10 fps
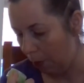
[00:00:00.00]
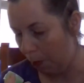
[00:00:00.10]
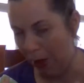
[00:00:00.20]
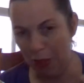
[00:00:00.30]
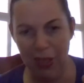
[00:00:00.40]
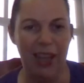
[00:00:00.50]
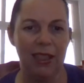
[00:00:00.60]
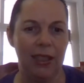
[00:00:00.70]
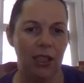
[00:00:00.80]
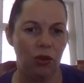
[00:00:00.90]
But that
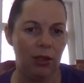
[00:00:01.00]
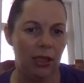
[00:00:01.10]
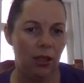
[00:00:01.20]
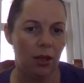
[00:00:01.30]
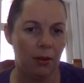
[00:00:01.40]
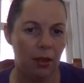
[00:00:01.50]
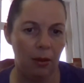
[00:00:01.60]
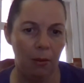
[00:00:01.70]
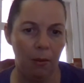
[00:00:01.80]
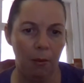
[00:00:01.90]
citrusy note
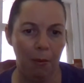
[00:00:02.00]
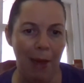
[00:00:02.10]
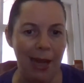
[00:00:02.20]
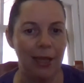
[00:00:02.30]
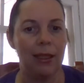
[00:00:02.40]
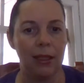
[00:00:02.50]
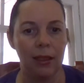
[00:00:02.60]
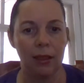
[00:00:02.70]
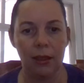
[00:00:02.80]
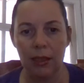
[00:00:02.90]
makes it
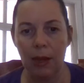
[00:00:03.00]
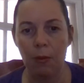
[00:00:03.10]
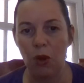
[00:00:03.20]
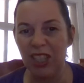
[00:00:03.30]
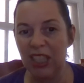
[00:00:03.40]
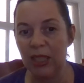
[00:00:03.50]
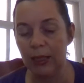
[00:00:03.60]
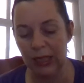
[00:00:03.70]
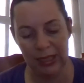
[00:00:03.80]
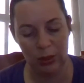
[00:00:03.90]
somewhat
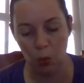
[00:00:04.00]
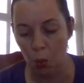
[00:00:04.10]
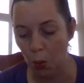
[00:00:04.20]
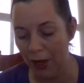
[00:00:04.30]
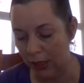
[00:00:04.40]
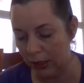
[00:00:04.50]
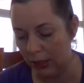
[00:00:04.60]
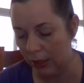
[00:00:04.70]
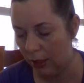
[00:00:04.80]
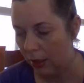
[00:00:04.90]

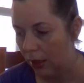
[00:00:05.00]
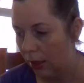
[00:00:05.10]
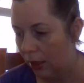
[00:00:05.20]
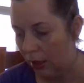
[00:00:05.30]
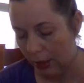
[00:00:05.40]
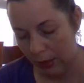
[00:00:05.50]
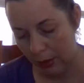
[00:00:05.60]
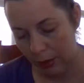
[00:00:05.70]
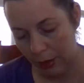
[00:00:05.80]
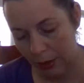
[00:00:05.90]
sweet.
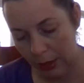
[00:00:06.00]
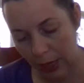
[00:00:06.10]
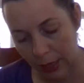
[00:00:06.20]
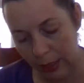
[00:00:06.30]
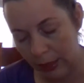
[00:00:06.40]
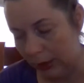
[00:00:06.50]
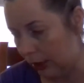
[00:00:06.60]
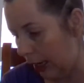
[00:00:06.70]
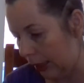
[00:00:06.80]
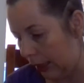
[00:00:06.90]
That is
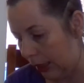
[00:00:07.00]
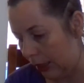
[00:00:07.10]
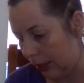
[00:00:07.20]
Succulent